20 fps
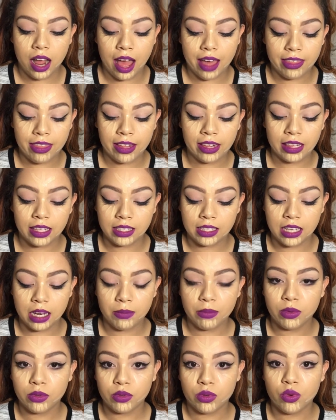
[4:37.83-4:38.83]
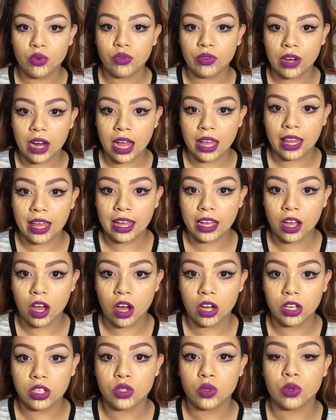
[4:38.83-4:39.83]
I think the staple tool for highlight and
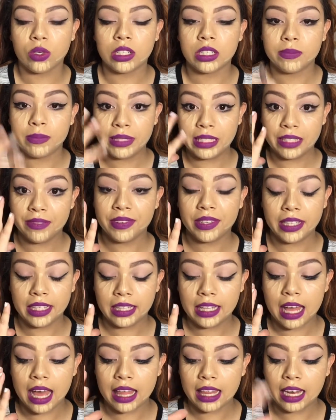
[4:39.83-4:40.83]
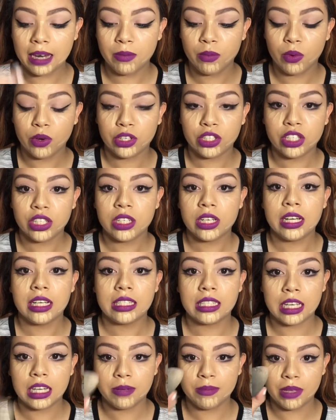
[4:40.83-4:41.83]
contour, specifically the highlighting portion,
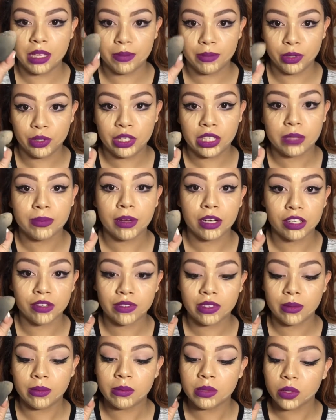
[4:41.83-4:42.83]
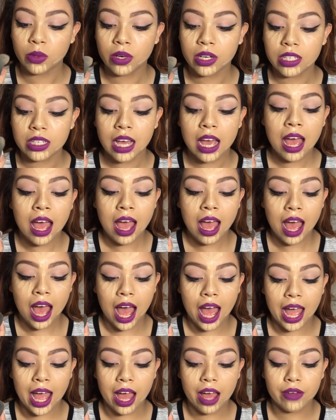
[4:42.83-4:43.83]
is going to be a beauty sponge of some sort.
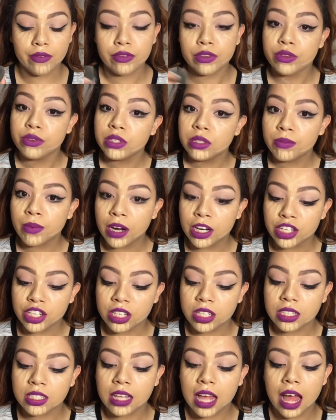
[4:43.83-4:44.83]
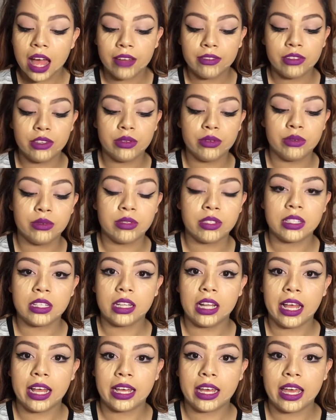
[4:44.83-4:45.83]
I have used brushes. I've used
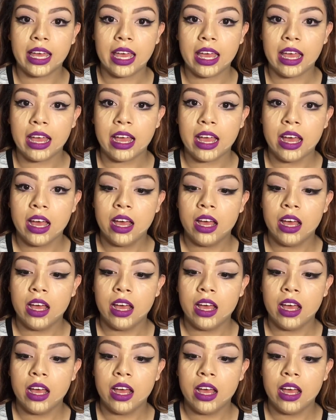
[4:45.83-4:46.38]
like a